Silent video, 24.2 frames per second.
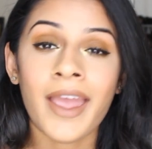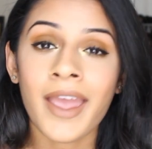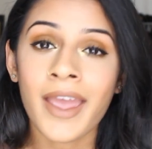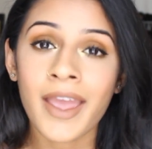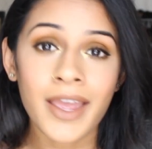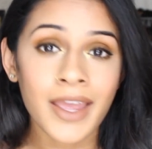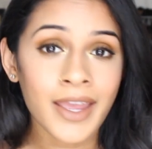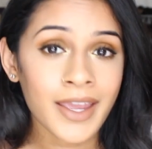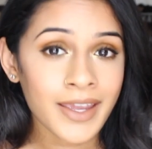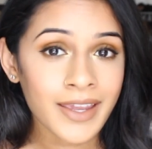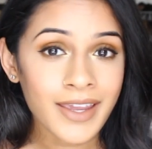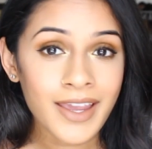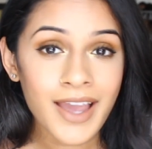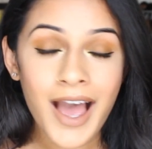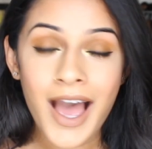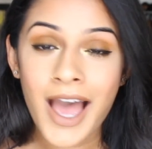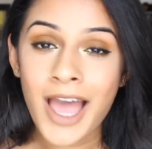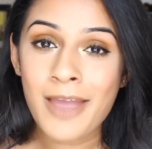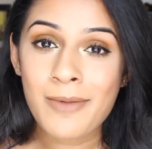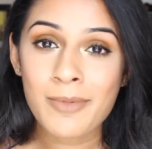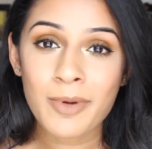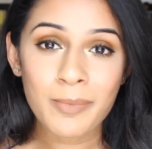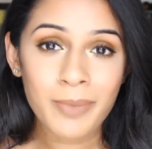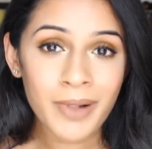hey,
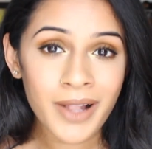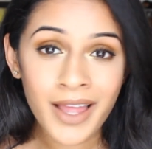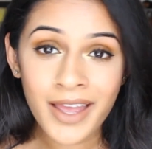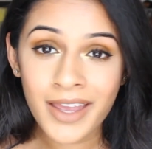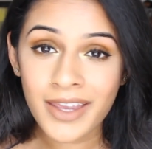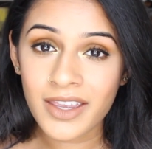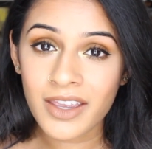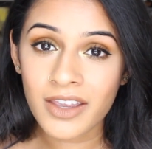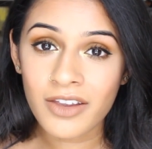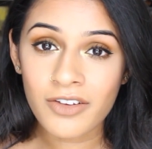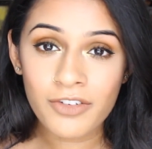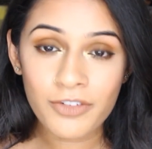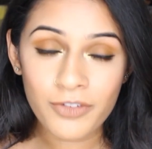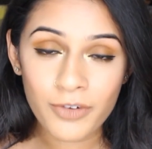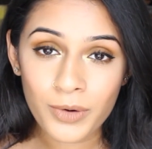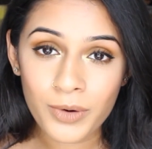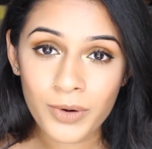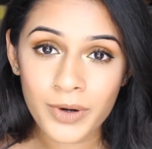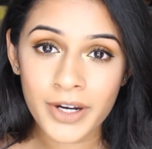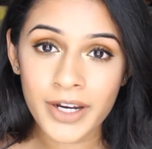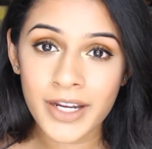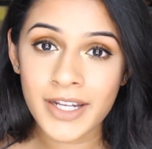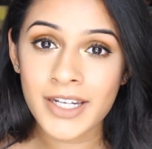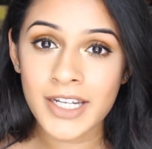I'm applying
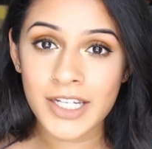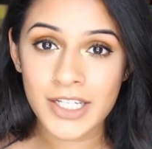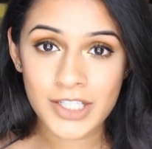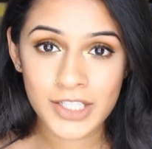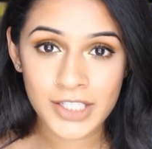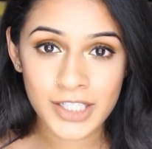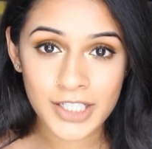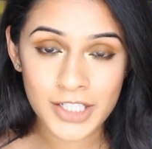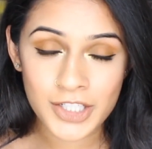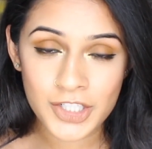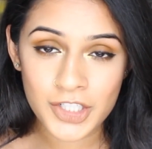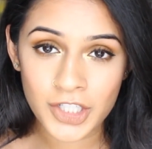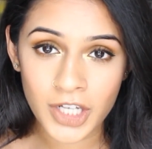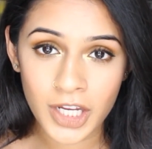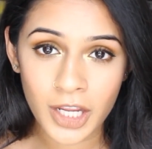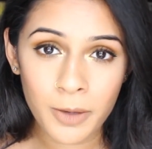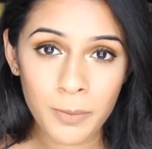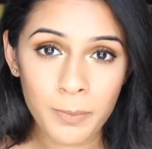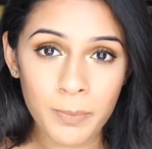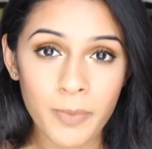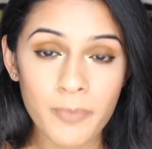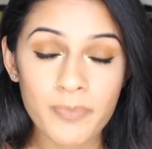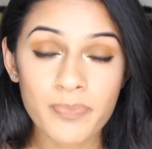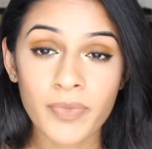for an
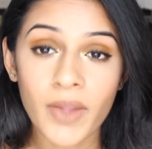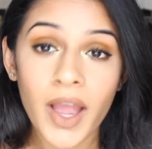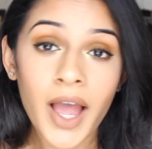internship.